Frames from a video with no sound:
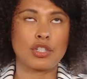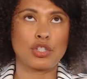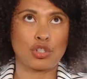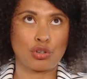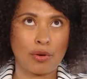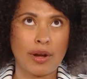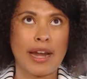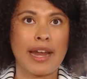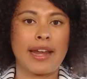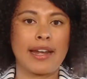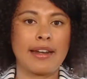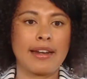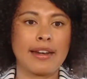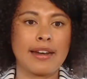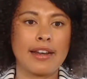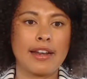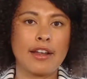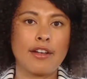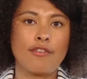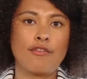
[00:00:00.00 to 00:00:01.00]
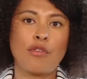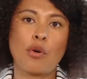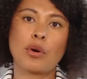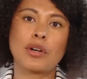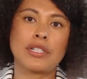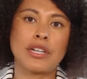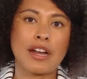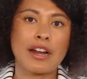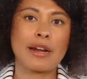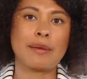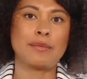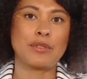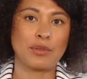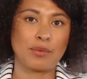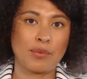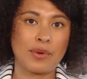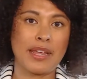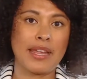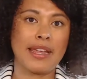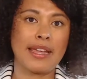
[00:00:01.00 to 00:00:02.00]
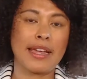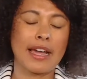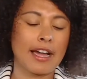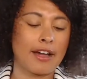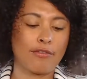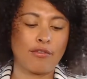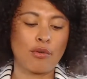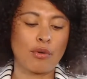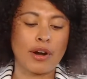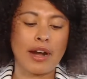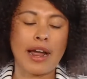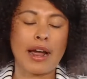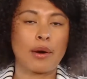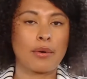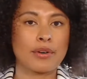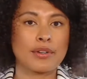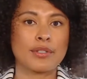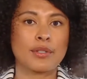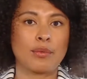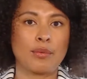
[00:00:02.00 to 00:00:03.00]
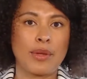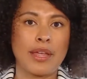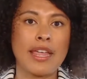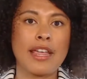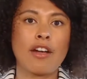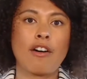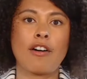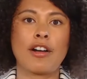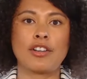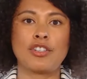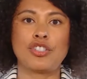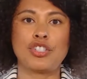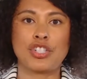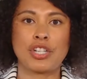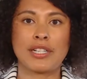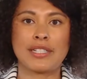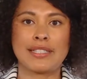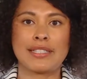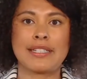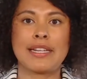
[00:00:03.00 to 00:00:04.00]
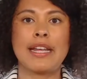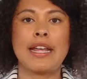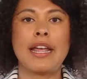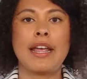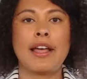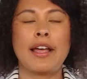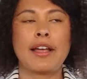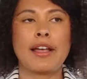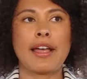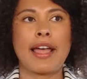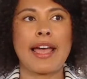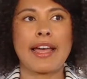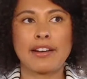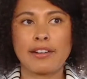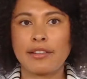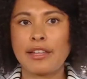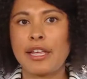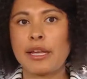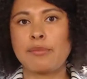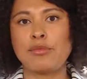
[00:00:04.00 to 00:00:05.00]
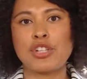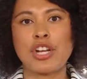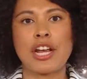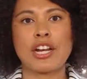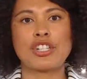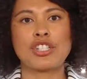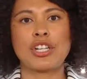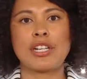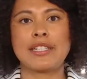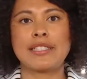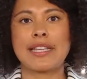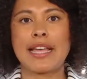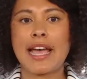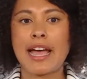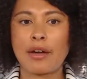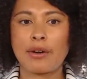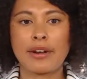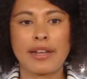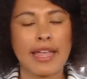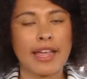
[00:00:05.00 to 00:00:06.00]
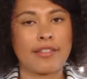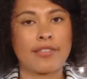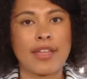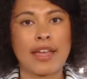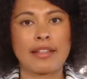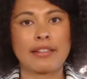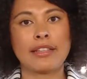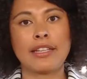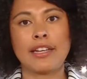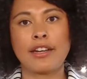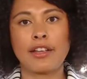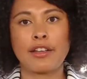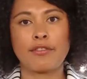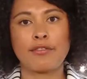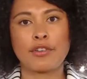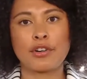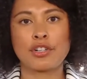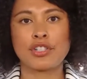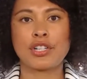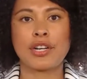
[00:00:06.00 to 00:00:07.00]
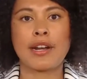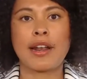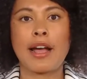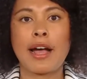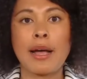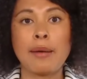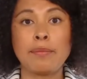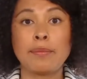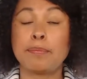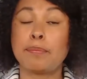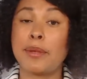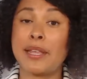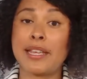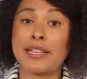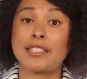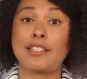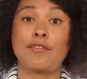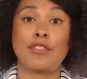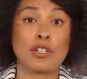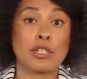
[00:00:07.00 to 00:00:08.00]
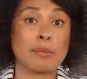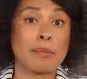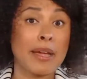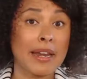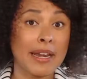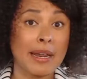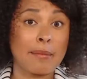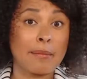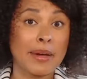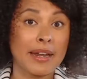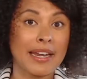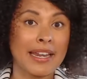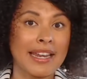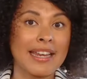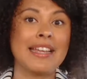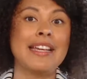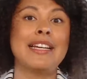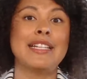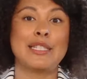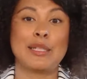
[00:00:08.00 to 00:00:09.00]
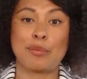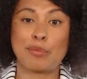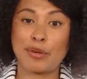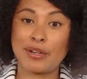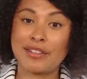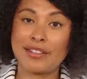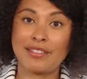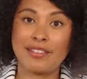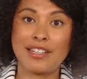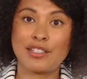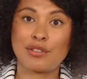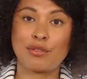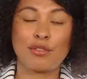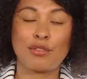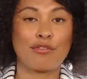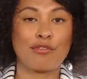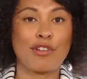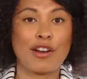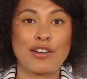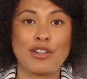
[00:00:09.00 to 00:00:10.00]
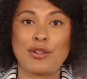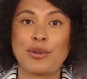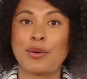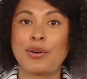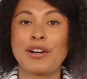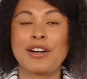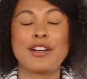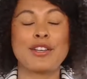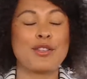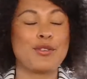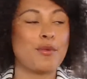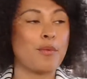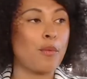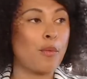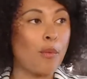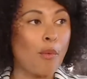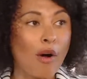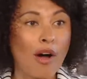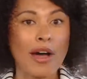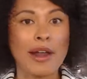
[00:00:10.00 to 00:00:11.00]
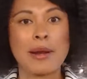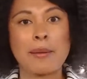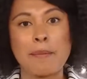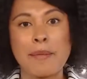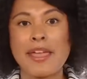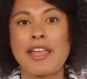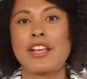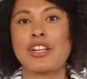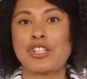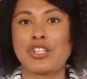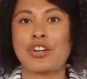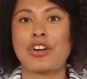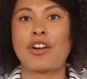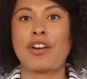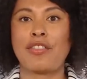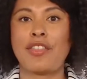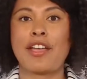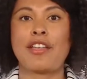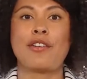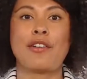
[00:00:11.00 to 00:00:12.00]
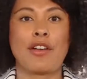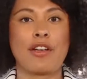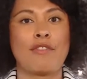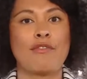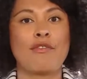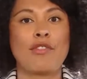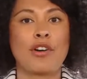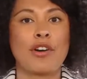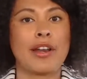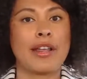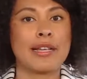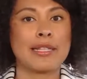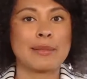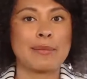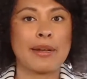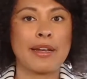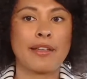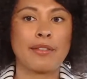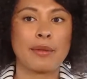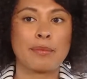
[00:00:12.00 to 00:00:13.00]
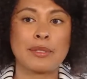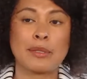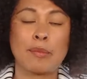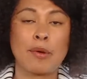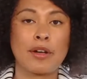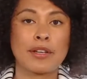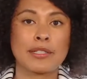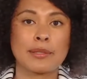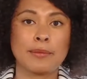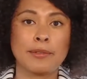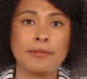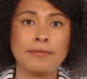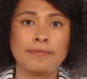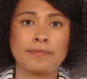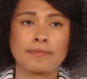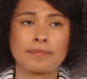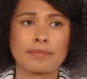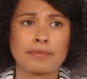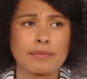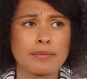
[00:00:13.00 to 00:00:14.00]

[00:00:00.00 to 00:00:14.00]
train four times a week, uh, four hours a week on just handling objections, how to get that lead conversion up. Because if you're spending money to bring the leads through the front door, you want to make sure that you're converting as many of them as possible.